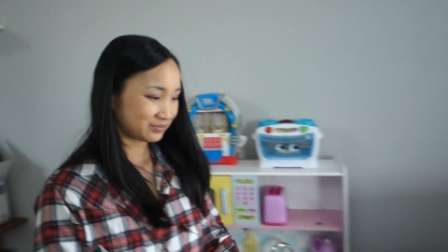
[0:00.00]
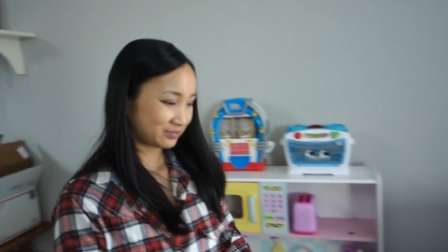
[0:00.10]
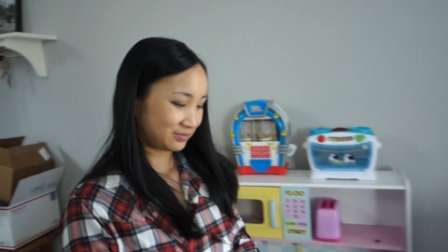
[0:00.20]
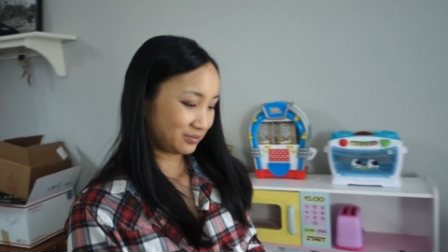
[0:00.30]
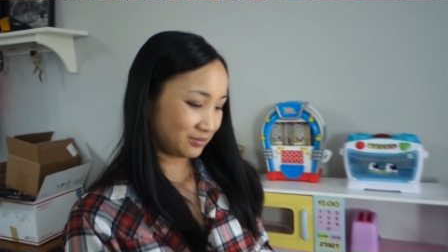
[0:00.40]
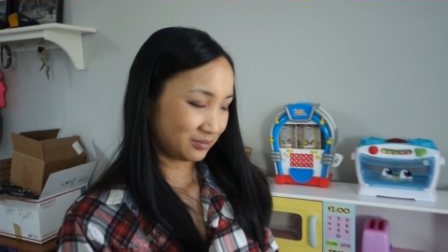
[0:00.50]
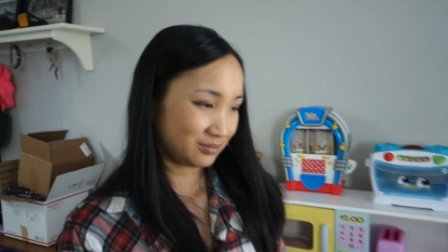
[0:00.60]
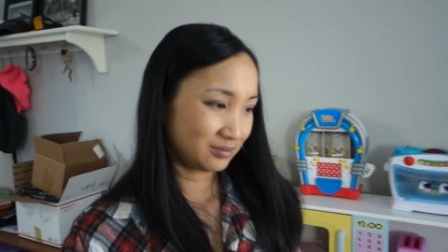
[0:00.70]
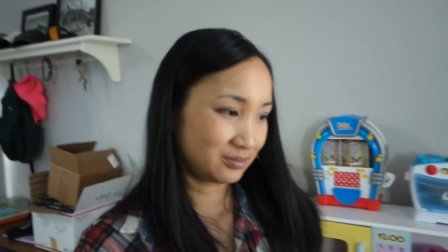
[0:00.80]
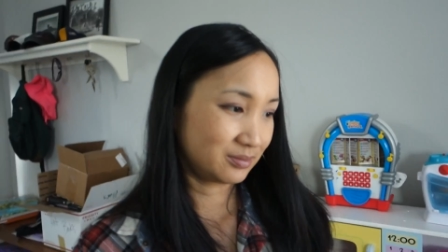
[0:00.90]
they gave you
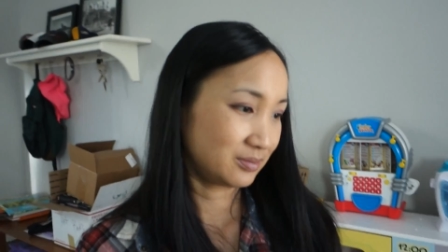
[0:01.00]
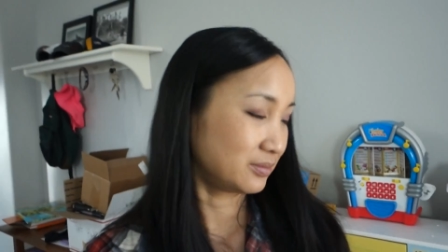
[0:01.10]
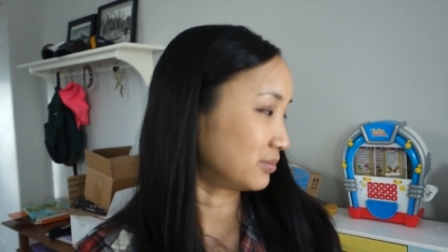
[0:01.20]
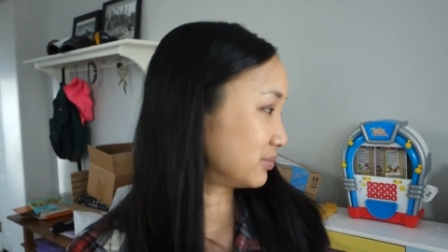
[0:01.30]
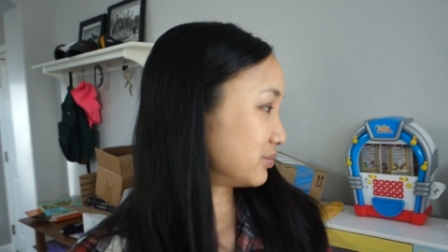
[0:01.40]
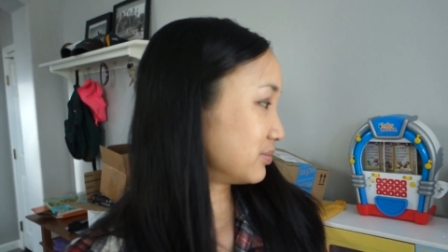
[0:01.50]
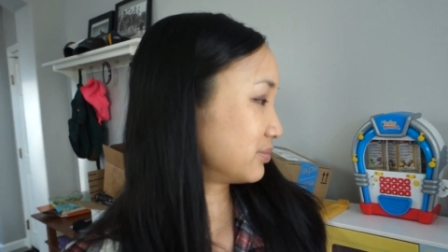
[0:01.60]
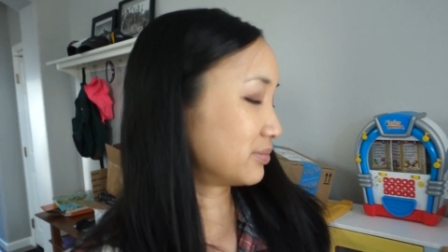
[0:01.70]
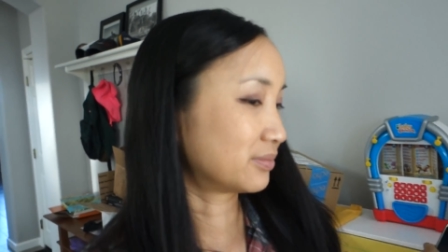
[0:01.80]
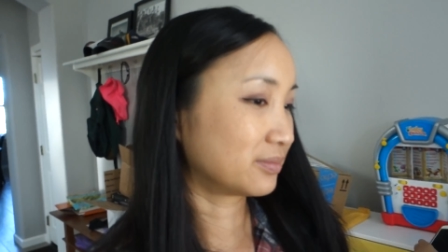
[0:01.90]
they gave you the ability
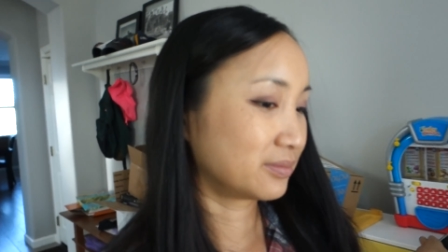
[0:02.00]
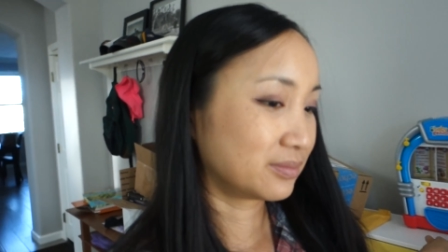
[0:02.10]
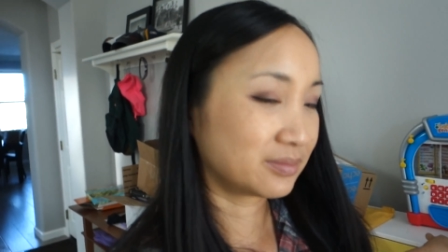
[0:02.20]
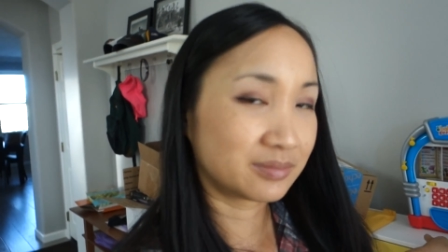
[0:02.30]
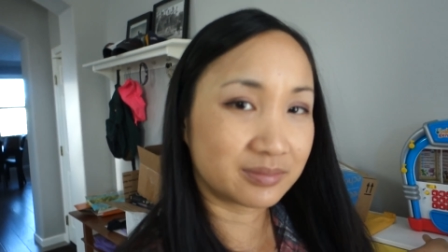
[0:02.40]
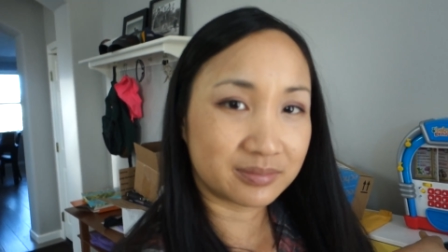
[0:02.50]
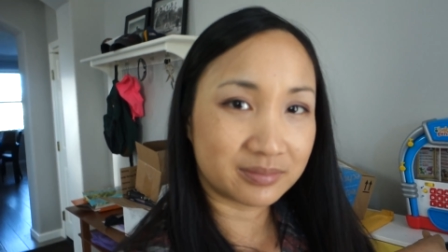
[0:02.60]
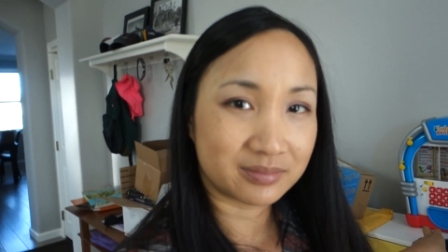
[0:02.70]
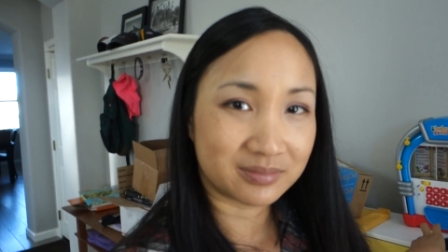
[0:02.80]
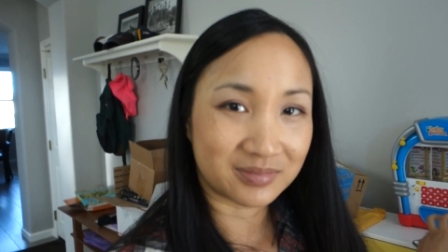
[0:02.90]
to window shop for your
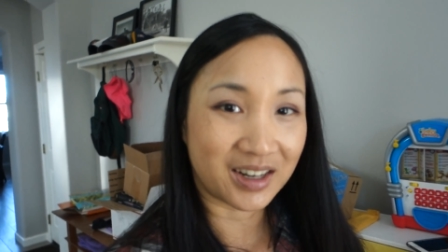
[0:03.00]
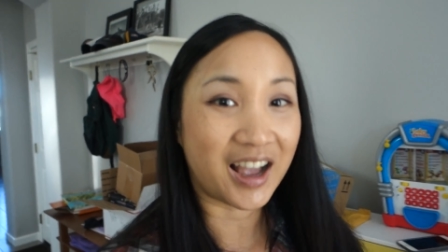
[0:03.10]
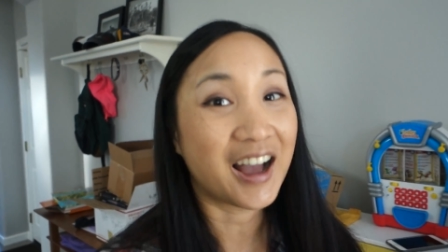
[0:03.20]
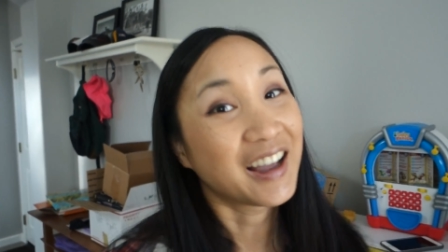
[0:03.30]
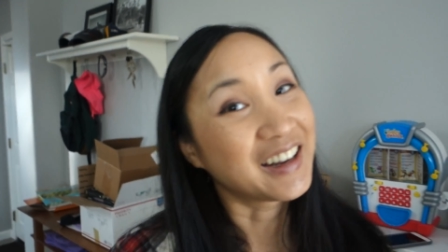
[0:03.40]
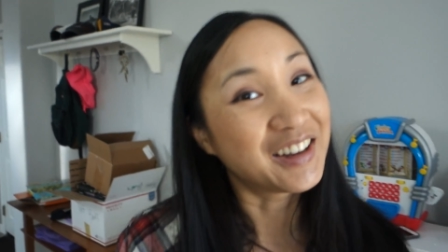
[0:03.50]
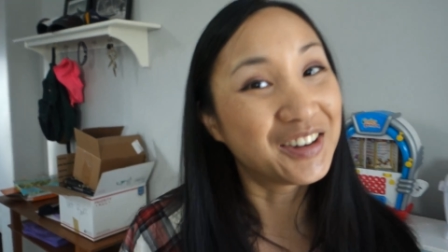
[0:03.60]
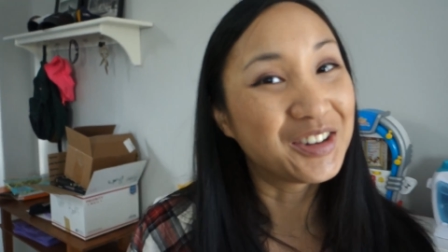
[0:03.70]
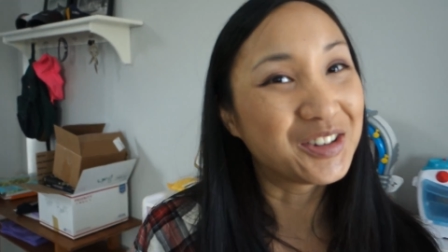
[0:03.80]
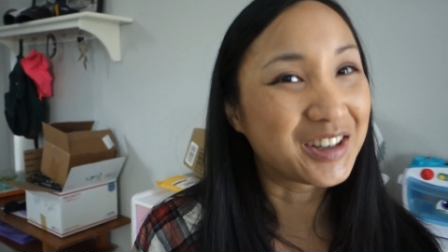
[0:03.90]
own vanity. I
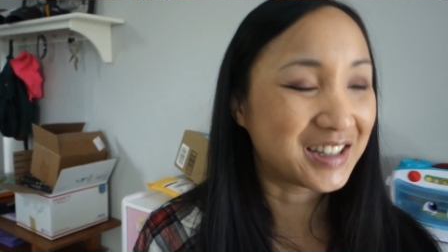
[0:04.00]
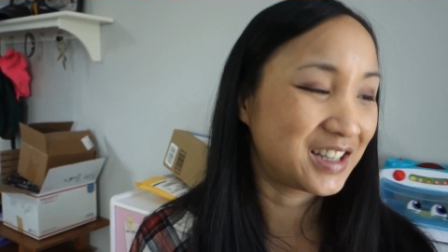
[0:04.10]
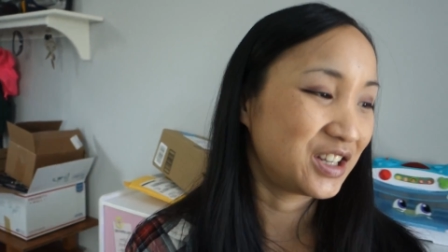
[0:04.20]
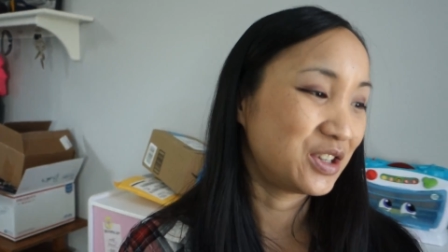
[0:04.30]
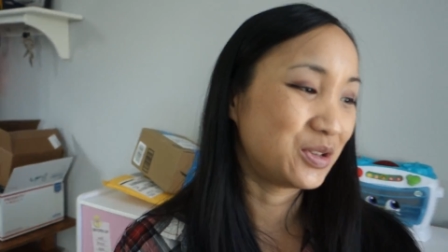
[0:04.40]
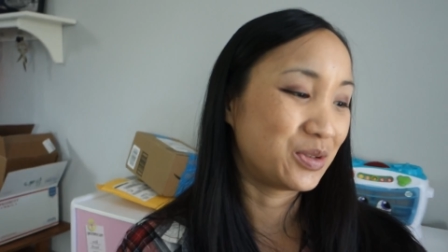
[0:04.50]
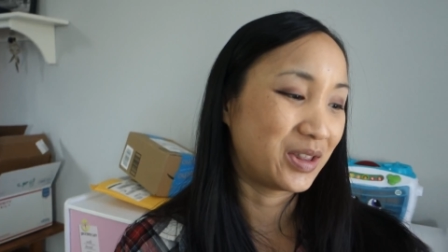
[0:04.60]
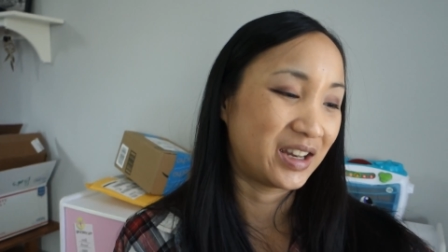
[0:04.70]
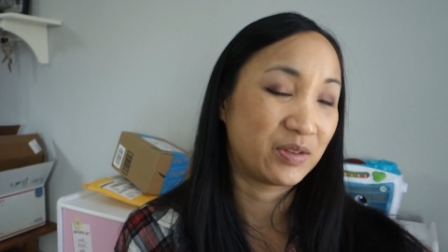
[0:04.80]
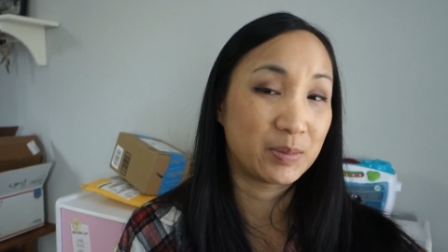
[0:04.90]
know, because he knew
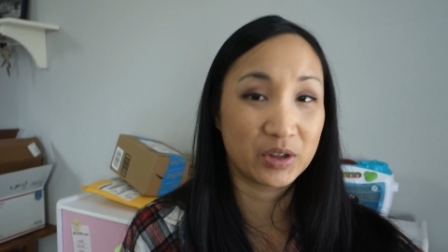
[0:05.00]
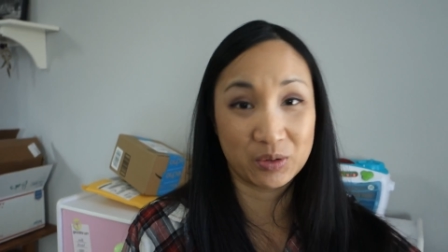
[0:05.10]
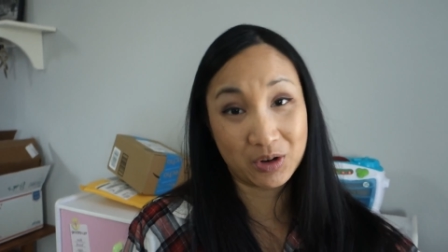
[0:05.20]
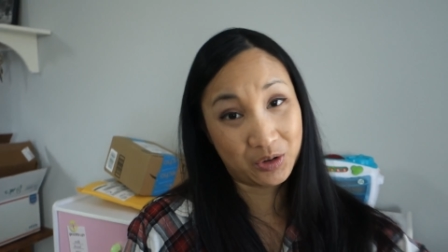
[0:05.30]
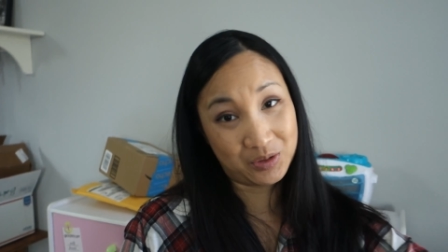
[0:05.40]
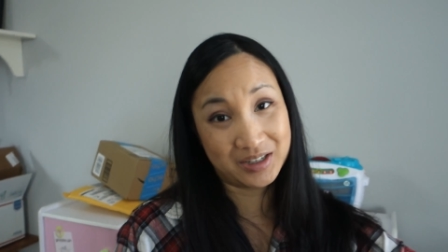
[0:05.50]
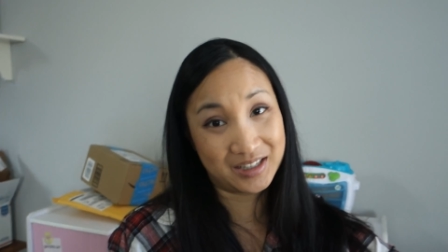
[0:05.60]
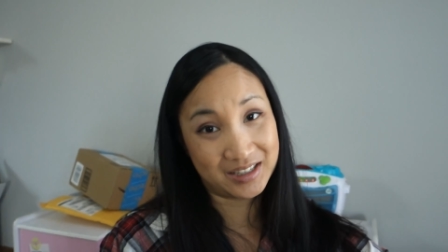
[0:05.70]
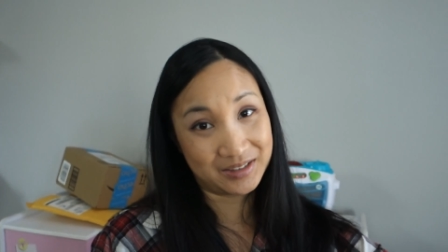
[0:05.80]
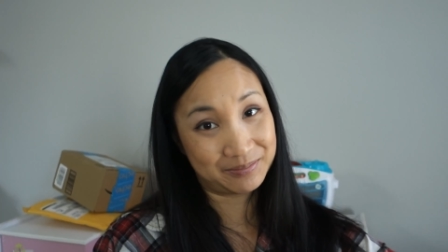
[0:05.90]
that if you picked the wrong one,
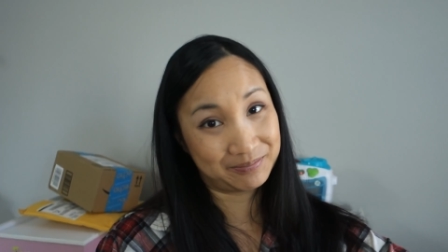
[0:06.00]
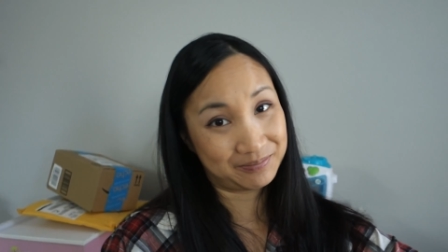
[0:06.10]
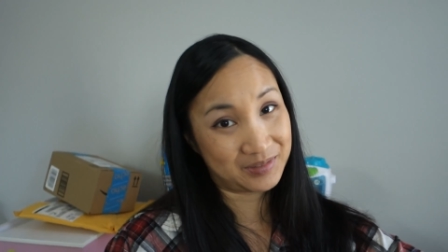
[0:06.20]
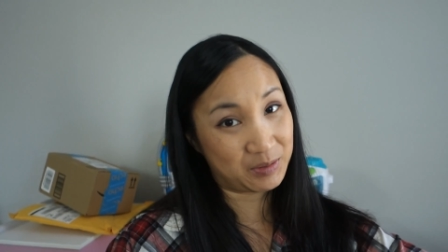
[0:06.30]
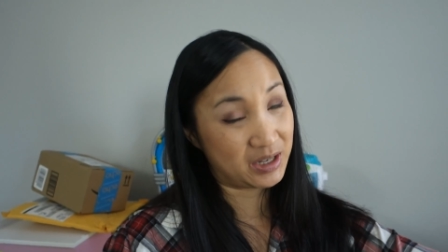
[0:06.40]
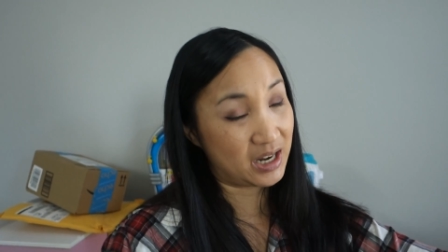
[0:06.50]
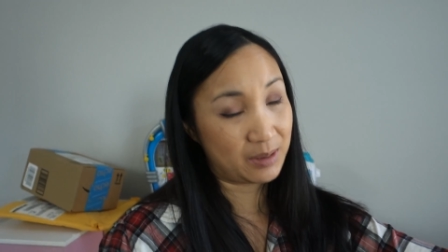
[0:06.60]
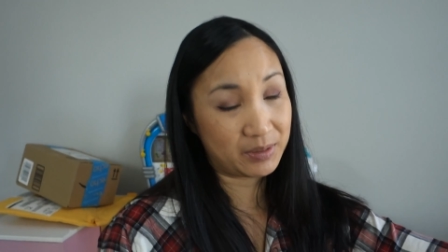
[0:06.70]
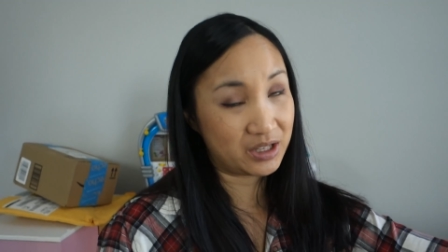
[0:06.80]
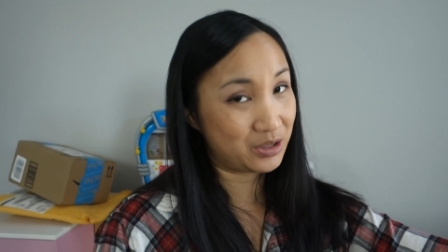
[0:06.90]
it would
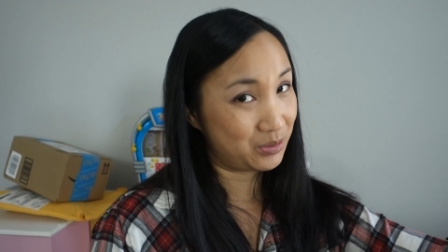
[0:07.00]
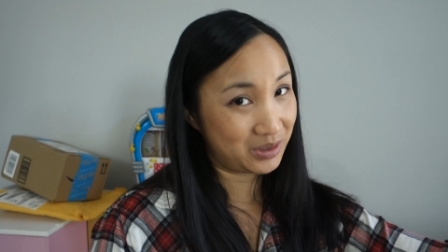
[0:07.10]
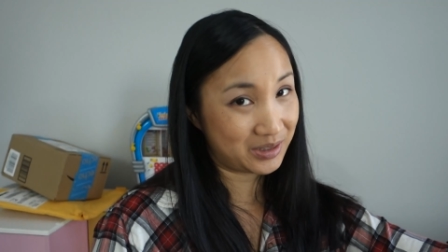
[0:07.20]
not be cute.